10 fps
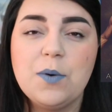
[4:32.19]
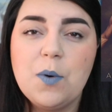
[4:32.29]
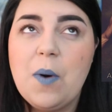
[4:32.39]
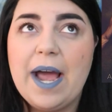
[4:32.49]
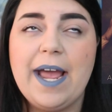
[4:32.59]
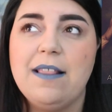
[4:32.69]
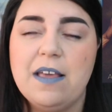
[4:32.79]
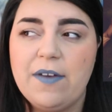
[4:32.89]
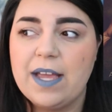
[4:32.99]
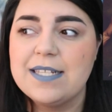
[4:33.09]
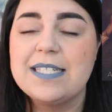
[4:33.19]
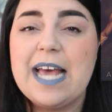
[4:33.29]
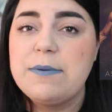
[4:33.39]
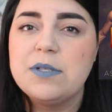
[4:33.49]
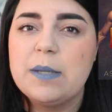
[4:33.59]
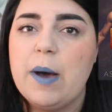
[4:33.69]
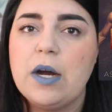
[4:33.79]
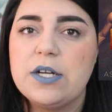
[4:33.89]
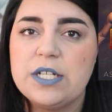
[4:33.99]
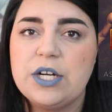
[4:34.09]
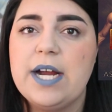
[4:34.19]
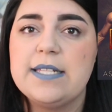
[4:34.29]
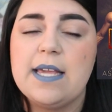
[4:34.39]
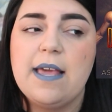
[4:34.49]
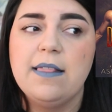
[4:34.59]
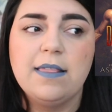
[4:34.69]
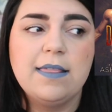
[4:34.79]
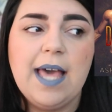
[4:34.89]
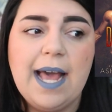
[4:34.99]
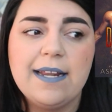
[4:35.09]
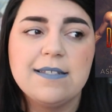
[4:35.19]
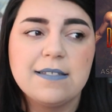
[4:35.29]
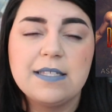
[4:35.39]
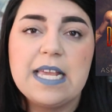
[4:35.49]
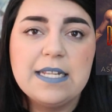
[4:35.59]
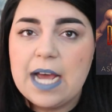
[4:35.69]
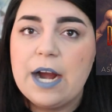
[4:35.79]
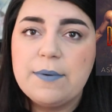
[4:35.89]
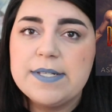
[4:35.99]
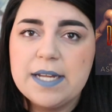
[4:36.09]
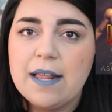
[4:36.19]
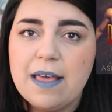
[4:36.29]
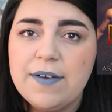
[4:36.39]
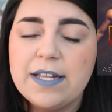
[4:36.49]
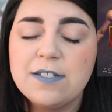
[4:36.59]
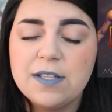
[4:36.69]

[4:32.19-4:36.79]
why I love it because it's absolutely bonkers and crazy and that is the entire reason I love it.